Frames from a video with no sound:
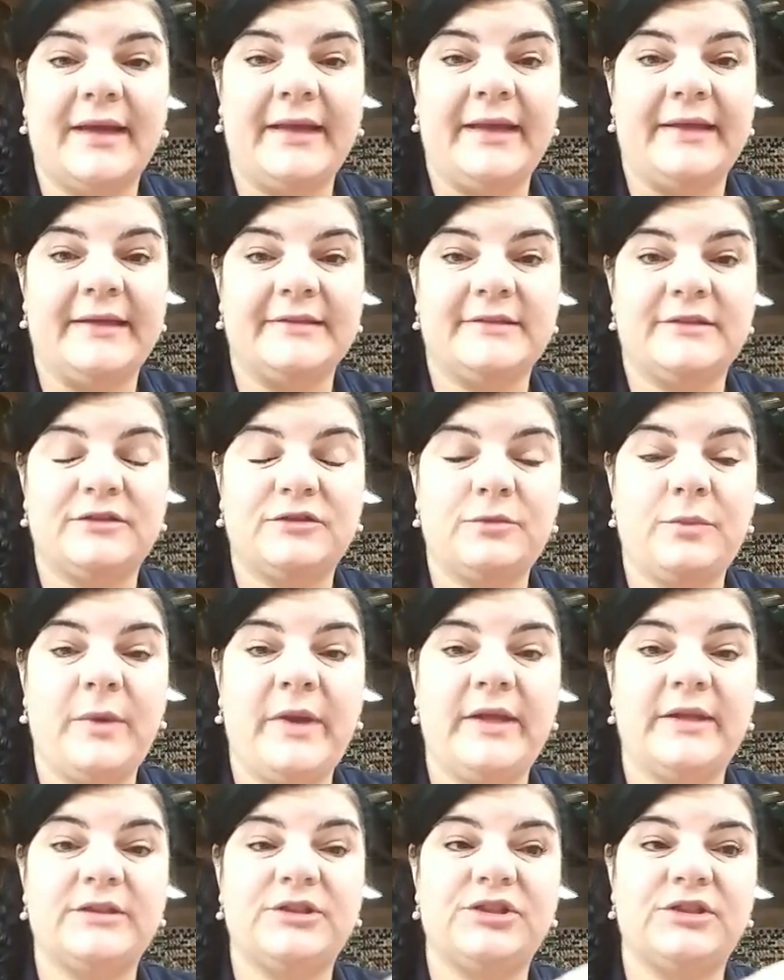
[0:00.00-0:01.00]
I had
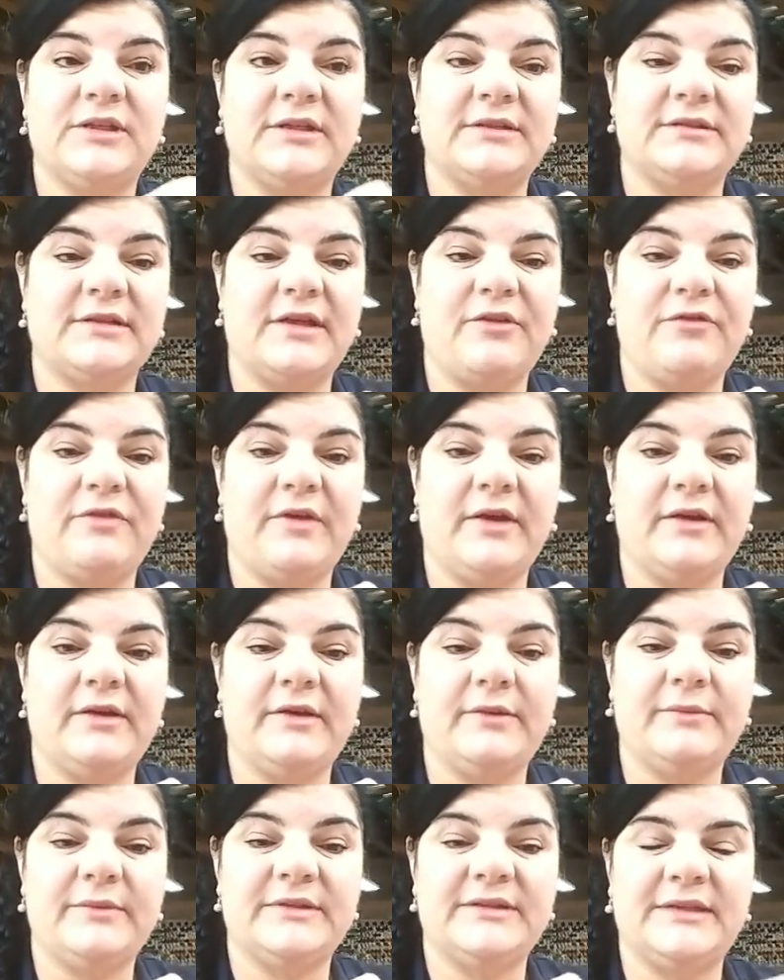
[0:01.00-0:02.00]
switched is I found
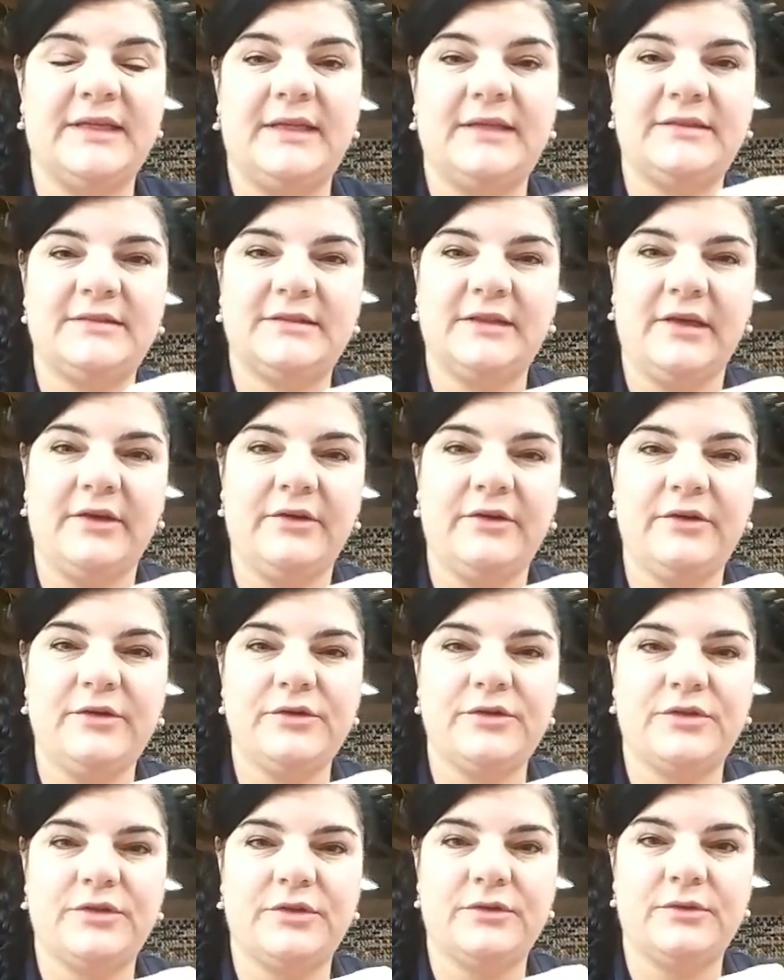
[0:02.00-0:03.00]
it was
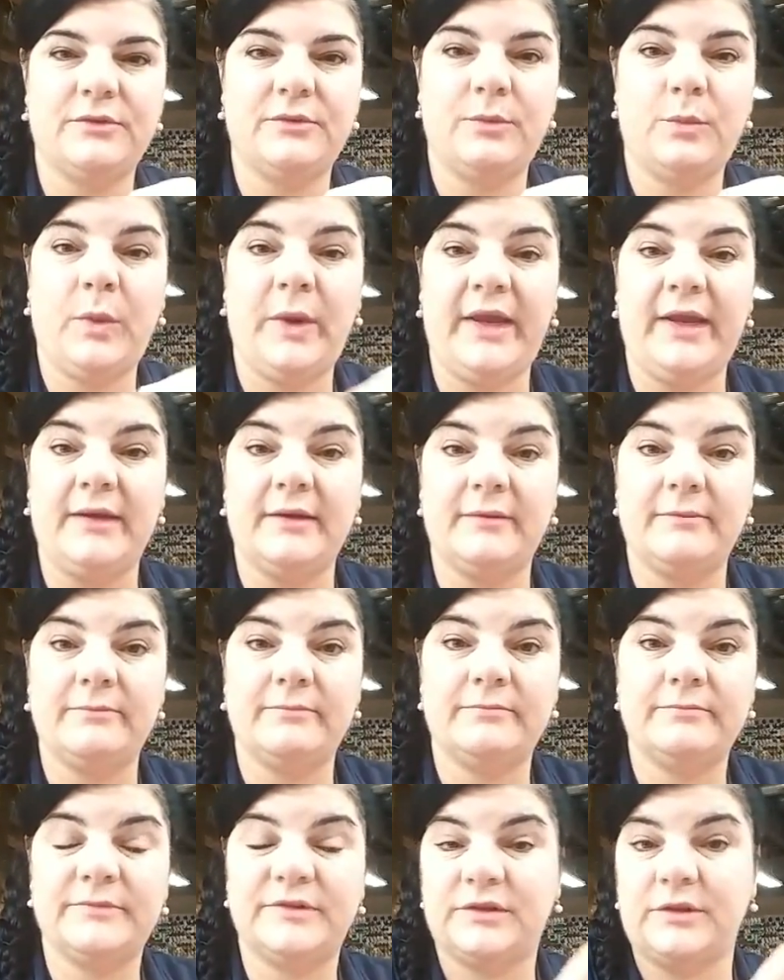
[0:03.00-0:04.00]
easier to weed.
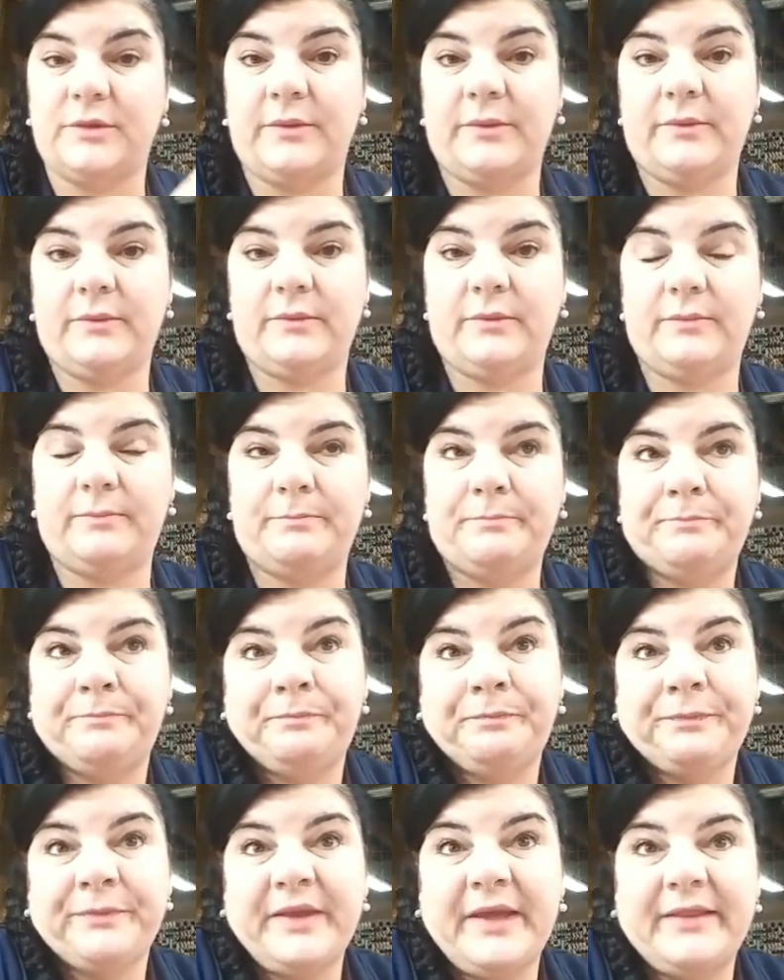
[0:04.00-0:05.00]
So
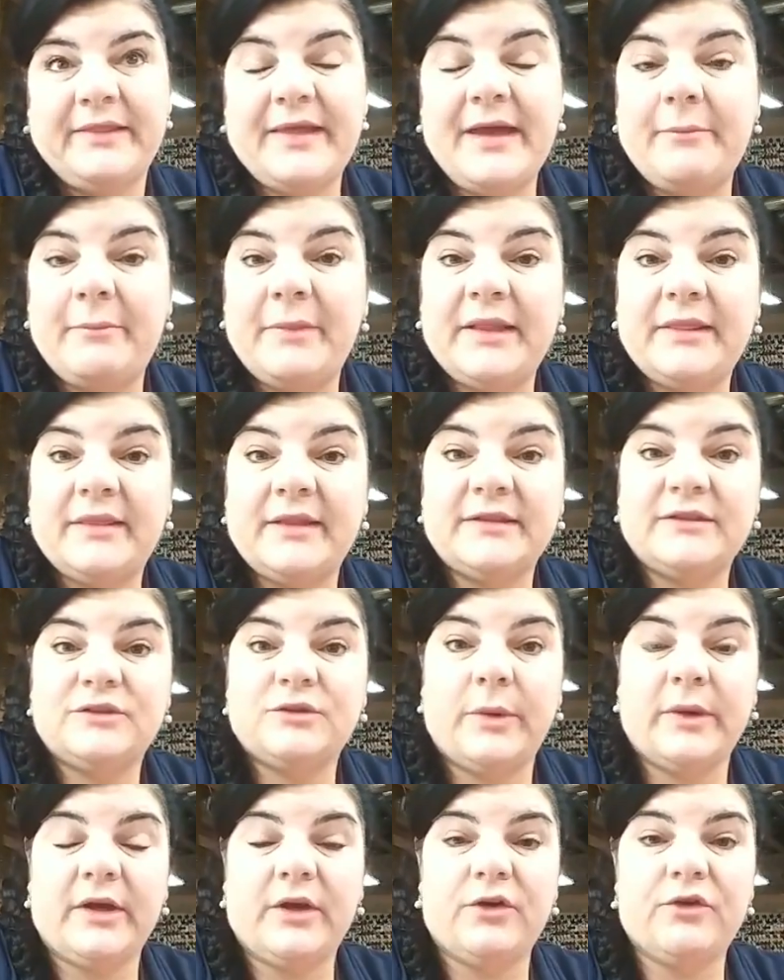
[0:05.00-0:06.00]
that made things
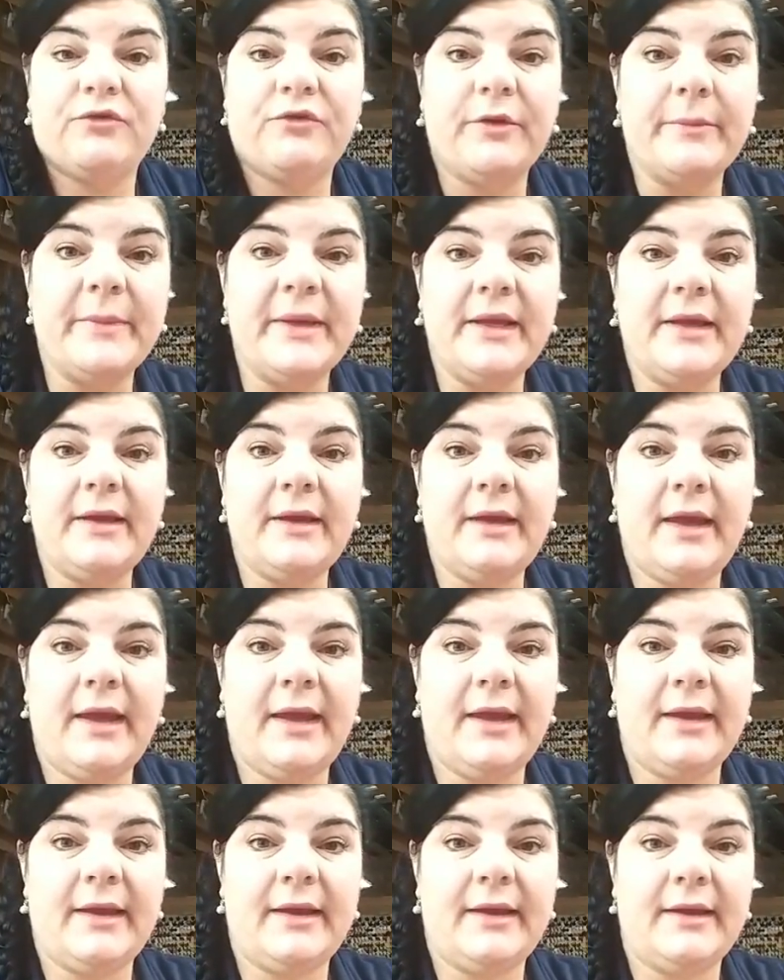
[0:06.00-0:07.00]
quicker for me,
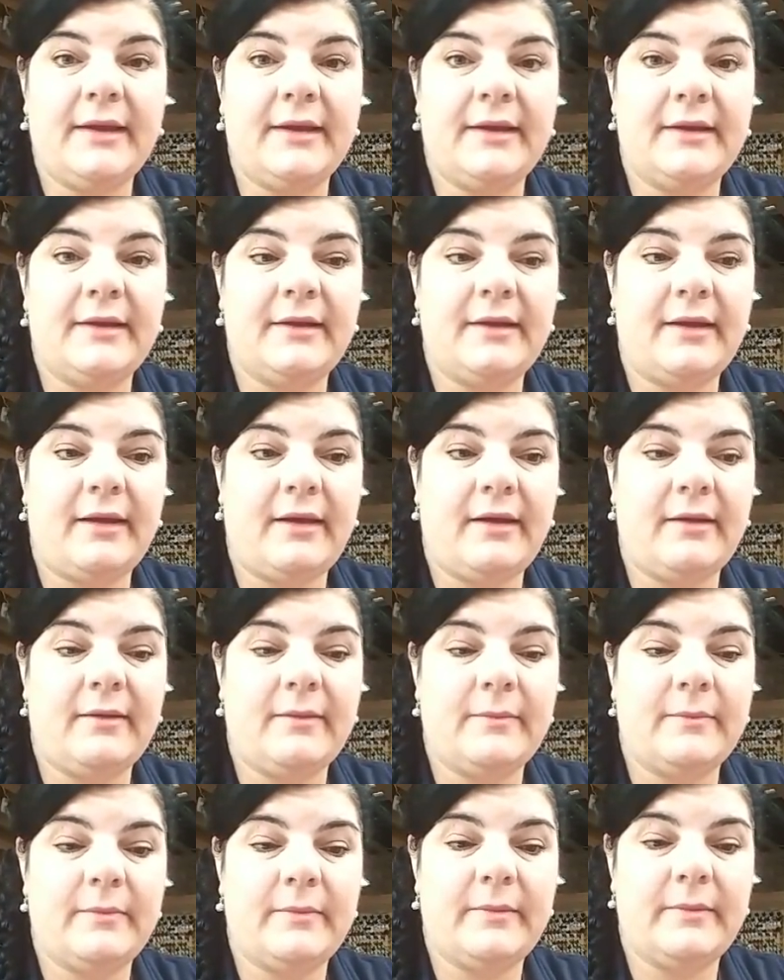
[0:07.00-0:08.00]
and
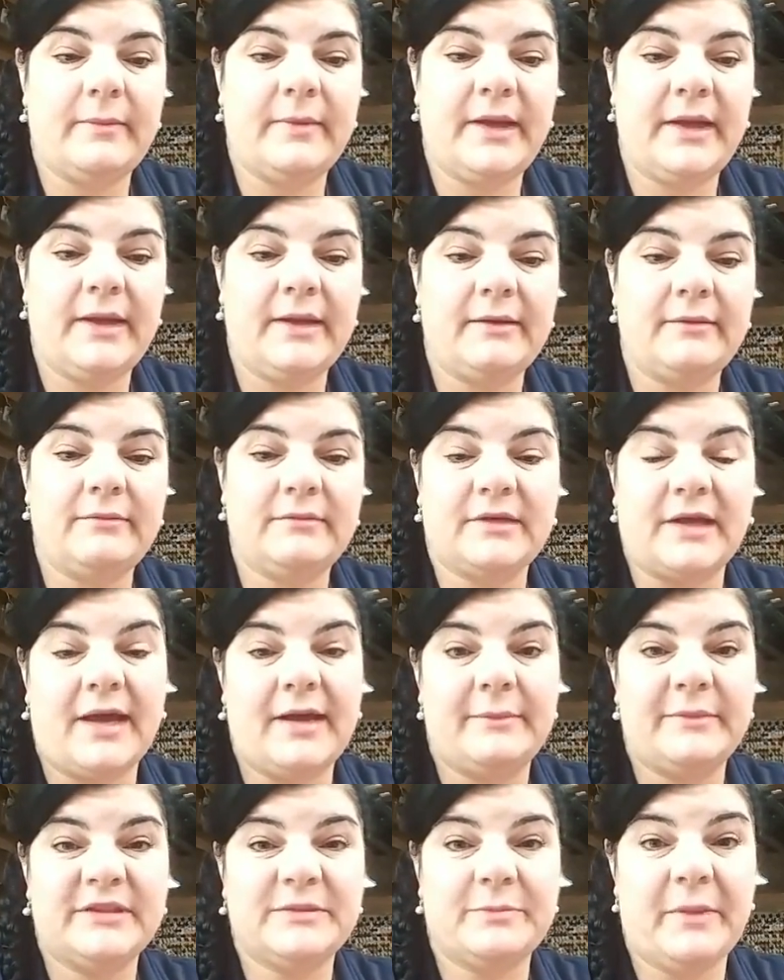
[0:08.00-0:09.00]

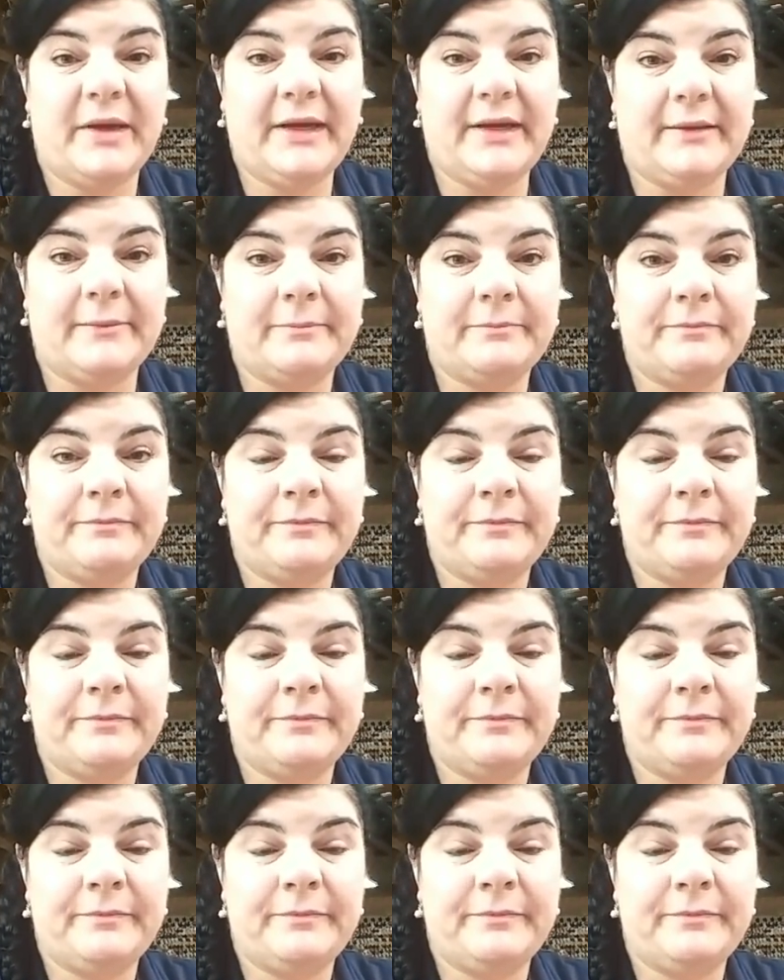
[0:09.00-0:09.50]
time is money.